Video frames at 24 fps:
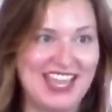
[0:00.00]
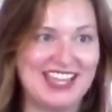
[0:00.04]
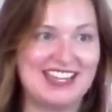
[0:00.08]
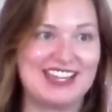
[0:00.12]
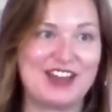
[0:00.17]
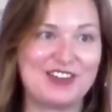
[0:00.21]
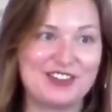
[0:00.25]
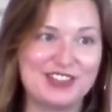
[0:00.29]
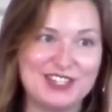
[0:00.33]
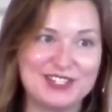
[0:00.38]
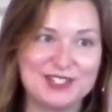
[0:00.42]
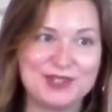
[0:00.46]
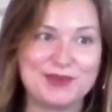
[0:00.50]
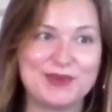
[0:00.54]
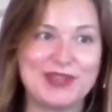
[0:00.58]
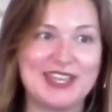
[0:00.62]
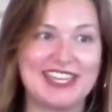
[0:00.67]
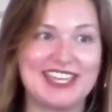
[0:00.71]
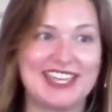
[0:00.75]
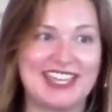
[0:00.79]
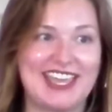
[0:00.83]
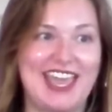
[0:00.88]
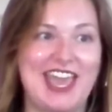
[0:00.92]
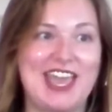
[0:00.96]
Now, this
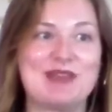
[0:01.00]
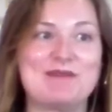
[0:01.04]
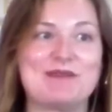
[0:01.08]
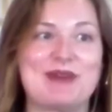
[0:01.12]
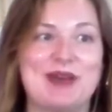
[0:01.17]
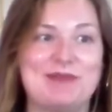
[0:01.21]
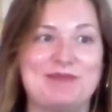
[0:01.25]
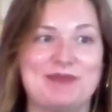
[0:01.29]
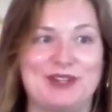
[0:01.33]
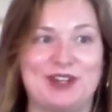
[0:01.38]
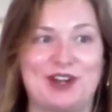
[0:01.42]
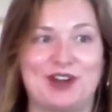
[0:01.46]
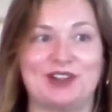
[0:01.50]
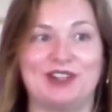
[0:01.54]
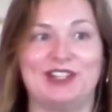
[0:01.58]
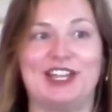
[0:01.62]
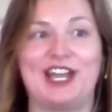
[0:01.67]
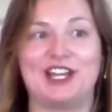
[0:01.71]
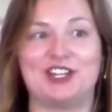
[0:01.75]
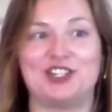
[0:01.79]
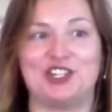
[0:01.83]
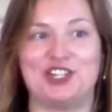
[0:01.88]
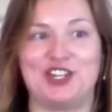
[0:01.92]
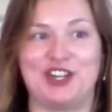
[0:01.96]
week it came up in our
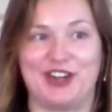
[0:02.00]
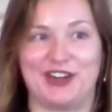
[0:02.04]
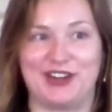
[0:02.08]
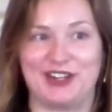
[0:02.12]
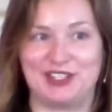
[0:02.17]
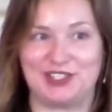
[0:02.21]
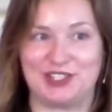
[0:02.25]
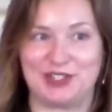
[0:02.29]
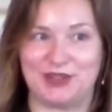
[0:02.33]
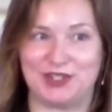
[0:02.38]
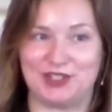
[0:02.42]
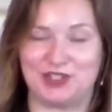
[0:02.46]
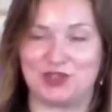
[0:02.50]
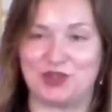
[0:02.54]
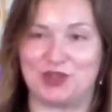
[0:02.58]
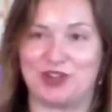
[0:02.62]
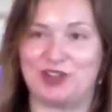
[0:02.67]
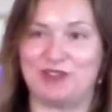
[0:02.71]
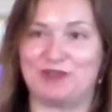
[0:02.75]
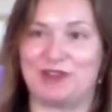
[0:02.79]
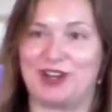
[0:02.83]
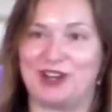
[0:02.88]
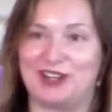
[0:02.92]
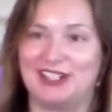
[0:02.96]
lectionary, so it's sort
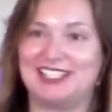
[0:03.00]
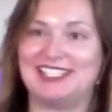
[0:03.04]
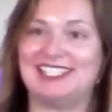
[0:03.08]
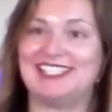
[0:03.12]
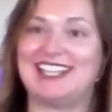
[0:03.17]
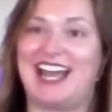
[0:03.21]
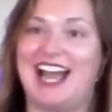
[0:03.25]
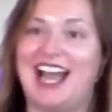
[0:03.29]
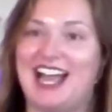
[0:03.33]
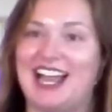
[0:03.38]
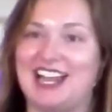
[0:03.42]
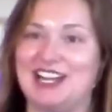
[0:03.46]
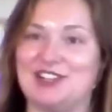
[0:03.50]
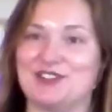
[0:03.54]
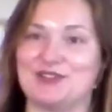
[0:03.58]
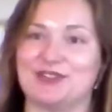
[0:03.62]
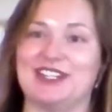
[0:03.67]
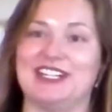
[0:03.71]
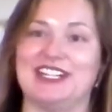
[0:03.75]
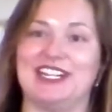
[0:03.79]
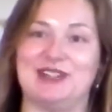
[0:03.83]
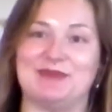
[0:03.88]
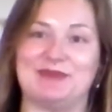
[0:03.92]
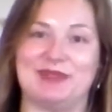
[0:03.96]
of our assigned
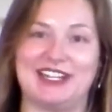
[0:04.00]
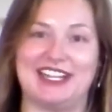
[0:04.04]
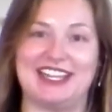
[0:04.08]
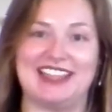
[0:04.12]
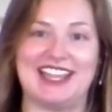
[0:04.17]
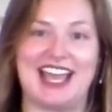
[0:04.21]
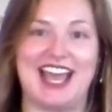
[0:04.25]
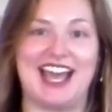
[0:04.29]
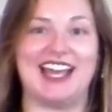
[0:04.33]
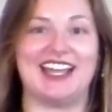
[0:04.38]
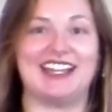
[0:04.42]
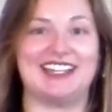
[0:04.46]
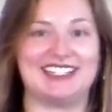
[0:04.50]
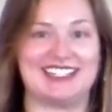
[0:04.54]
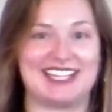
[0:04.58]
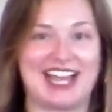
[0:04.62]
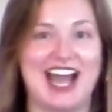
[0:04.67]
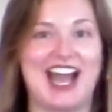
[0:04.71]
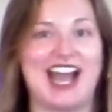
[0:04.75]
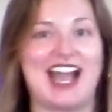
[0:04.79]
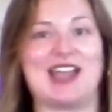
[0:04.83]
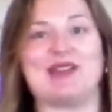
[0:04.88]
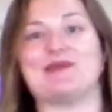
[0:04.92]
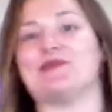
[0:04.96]
reading, but in that
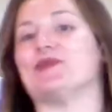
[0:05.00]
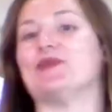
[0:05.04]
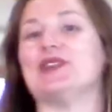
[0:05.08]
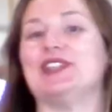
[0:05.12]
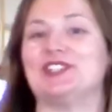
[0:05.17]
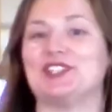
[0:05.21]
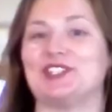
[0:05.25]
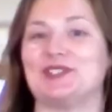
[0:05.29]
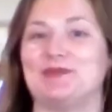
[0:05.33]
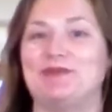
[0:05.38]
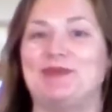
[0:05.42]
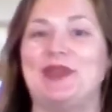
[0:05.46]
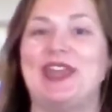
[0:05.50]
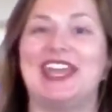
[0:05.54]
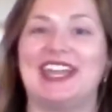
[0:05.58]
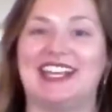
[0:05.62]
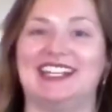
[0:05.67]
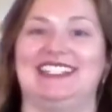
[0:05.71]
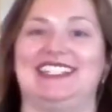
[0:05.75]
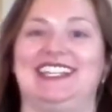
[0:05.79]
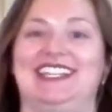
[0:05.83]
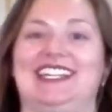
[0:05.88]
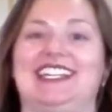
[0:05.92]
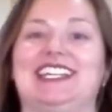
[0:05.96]
time we just
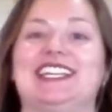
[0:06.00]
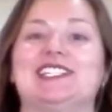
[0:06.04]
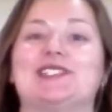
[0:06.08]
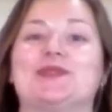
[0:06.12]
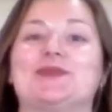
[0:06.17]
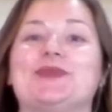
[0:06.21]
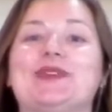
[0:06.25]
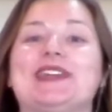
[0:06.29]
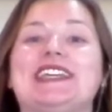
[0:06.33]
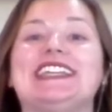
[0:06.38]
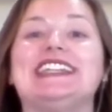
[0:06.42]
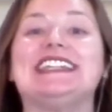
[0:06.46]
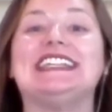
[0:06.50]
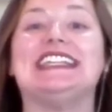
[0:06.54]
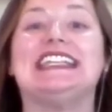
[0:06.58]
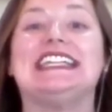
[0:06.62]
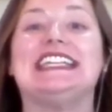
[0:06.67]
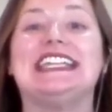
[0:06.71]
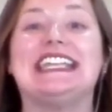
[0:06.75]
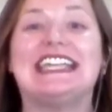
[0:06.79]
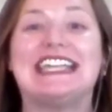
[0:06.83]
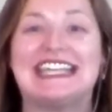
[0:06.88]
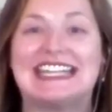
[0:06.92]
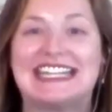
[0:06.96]
picked it because we
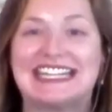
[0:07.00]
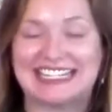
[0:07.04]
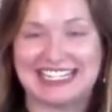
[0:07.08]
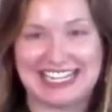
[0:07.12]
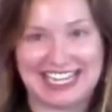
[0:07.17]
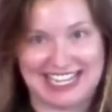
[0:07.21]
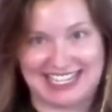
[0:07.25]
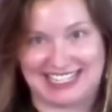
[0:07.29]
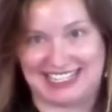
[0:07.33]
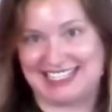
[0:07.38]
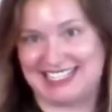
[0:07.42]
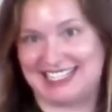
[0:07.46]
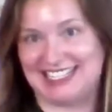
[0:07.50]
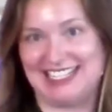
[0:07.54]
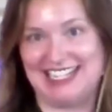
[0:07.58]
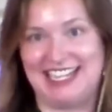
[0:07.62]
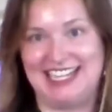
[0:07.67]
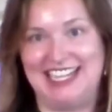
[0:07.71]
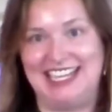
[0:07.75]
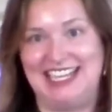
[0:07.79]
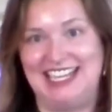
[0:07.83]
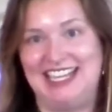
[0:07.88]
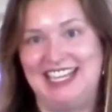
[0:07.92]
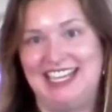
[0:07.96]
needed it
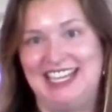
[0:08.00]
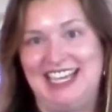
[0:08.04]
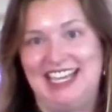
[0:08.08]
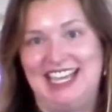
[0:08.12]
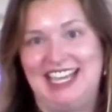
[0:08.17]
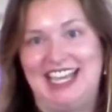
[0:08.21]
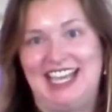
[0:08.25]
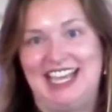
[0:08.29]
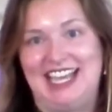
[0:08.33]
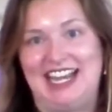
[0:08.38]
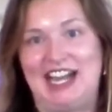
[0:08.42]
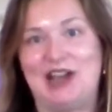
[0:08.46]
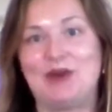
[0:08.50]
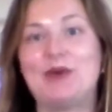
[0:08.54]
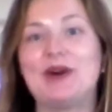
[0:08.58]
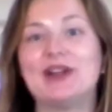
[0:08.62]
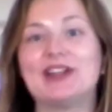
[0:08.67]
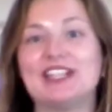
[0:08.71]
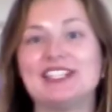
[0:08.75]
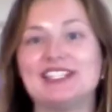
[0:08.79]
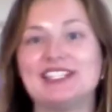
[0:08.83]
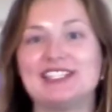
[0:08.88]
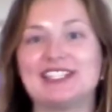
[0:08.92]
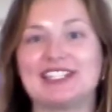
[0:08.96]
and I want
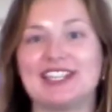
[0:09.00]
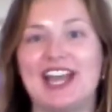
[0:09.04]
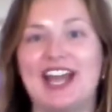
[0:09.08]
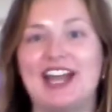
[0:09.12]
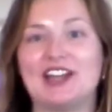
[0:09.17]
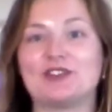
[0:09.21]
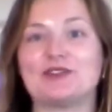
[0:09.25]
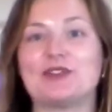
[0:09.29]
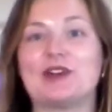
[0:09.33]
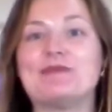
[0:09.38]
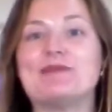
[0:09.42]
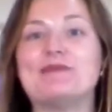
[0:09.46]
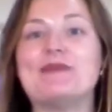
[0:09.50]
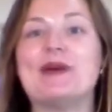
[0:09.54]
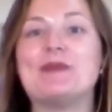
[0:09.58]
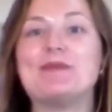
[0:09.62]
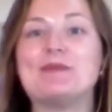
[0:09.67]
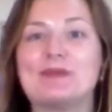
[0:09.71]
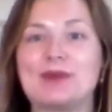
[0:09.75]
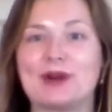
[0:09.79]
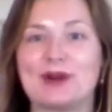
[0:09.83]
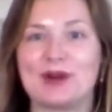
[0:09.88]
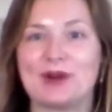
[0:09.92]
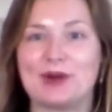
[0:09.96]
us to kind of
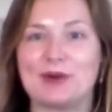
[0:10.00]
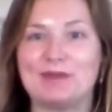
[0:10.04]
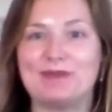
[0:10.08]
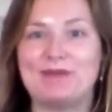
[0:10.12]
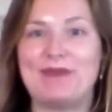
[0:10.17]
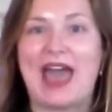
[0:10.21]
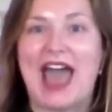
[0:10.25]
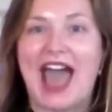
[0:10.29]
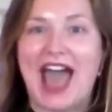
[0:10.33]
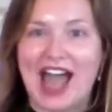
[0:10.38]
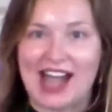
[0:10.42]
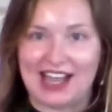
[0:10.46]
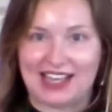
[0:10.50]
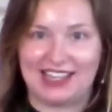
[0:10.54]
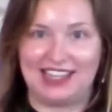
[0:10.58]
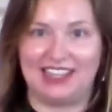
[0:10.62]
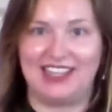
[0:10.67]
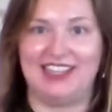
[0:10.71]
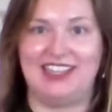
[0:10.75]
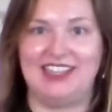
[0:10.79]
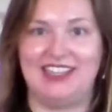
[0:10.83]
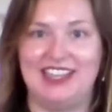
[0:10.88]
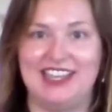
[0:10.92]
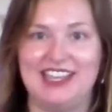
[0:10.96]
remember back
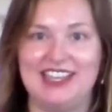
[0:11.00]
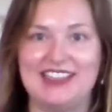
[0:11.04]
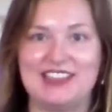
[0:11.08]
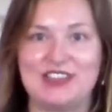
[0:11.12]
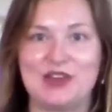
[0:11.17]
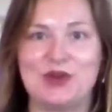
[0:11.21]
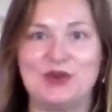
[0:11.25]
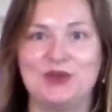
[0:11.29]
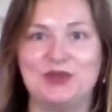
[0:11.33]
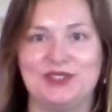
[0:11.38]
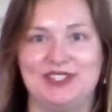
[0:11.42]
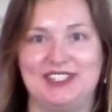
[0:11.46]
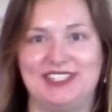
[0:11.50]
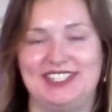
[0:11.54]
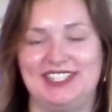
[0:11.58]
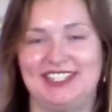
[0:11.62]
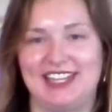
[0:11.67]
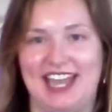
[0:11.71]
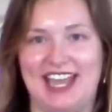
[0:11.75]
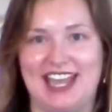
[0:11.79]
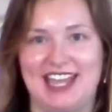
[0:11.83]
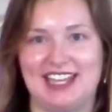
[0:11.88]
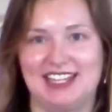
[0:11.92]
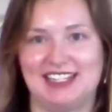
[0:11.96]
in those
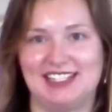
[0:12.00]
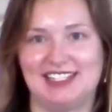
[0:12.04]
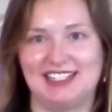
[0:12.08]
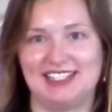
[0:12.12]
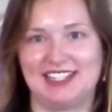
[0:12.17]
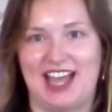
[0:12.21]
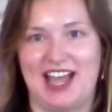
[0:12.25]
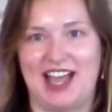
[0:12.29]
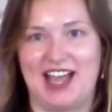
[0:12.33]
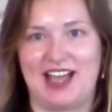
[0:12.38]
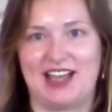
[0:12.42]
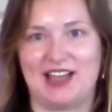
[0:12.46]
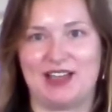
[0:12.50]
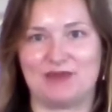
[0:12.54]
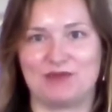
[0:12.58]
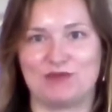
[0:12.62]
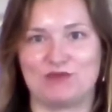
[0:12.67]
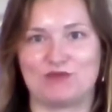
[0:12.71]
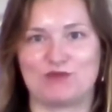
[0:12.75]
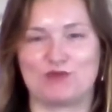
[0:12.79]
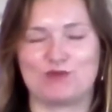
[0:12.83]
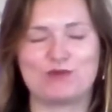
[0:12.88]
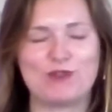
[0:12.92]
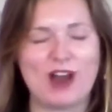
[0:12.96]
days, uh,
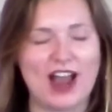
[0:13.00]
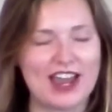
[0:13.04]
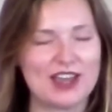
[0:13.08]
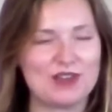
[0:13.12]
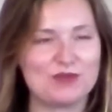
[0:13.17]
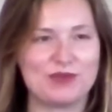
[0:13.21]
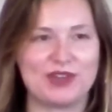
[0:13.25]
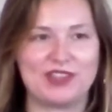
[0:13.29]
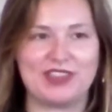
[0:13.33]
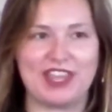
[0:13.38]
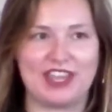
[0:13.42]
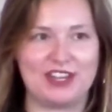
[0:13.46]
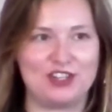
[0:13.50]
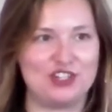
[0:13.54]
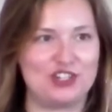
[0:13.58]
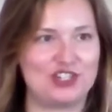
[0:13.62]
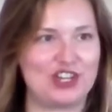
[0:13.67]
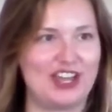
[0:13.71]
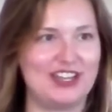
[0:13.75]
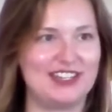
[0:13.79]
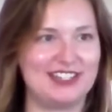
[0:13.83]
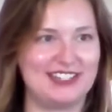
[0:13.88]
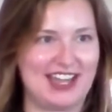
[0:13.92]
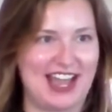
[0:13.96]
right when they
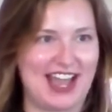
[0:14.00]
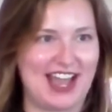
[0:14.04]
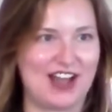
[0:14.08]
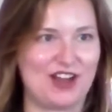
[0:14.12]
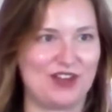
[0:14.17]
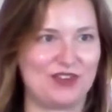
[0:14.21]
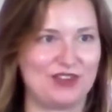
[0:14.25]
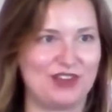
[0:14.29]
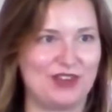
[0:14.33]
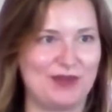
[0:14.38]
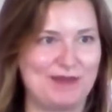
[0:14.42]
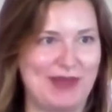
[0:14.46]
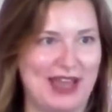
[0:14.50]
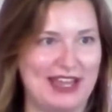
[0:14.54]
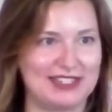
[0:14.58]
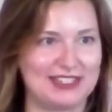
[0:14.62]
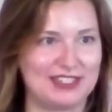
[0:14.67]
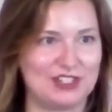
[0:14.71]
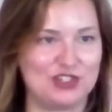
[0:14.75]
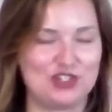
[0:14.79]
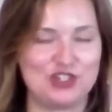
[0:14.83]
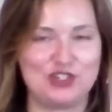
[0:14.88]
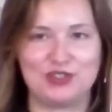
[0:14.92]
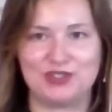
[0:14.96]
shut down
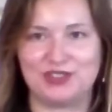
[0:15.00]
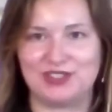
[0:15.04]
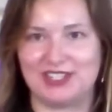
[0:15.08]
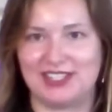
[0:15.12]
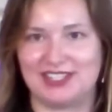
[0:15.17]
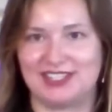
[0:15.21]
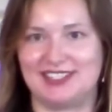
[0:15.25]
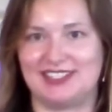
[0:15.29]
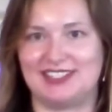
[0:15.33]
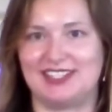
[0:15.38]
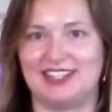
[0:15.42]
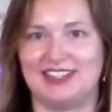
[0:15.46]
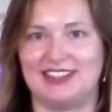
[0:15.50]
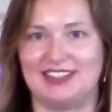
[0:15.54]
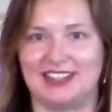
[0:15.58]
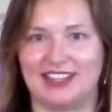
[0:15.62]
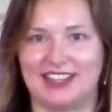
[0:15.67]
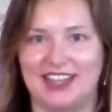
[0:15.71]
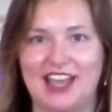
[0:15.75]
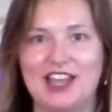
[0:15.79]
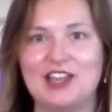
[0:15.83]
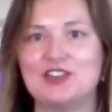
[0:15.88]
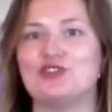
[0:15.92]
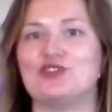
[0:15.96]
Massachusetts and the
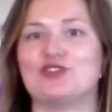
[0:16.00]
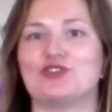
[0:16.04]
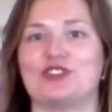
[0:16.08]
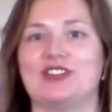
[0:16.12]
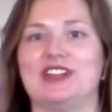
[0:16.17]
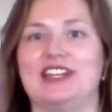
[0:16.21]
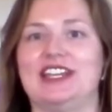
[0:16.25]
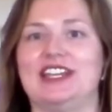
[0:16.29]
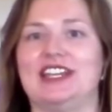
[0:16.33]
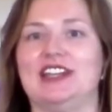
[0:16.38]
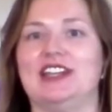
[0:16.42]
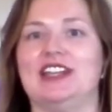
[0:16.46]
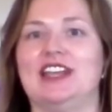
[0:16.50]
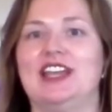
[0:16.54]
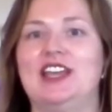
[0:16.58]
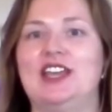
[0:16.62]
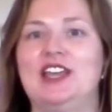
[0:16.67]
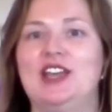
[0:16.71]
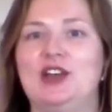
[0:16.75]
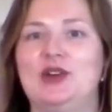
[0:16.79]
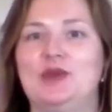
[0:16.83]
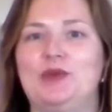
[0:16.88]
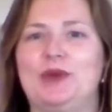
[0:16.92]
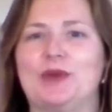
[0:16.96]
country, and
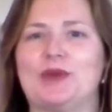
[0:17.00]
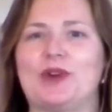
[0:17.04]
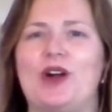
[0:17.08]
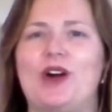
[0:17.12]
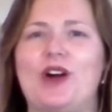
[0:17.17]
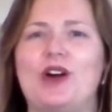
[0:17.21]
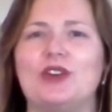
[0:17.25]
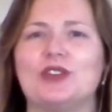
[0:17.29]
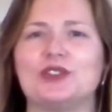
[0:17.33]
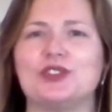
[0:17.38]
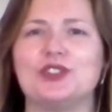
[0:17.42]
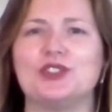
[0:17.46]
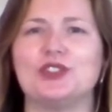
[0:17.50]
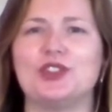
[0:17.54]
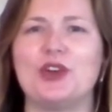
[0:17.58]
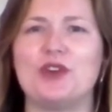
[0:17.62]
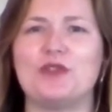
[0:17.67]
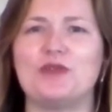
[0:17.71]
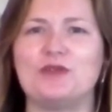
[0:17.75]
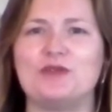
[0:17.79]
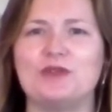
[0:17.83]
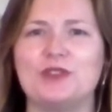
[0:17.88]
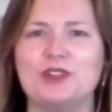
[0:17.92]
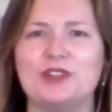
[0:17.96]
we were all
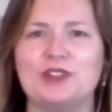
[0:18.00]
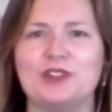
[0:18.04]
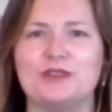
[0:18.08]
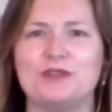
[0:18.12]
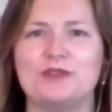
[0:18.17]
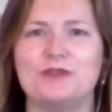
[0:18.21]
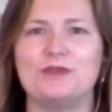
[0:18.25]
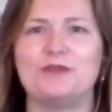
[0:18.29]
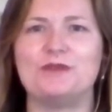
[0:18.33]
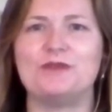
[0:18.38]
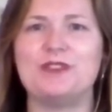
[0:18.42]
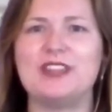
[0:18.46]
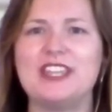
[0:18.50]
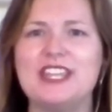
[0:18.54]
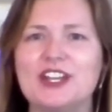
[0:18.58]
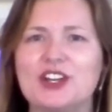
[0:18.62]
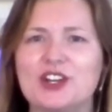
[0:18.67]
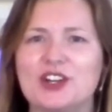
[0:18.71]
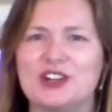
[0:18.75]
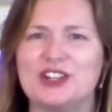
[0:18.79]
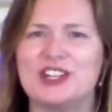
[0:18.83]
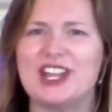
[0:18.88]
so full of fear.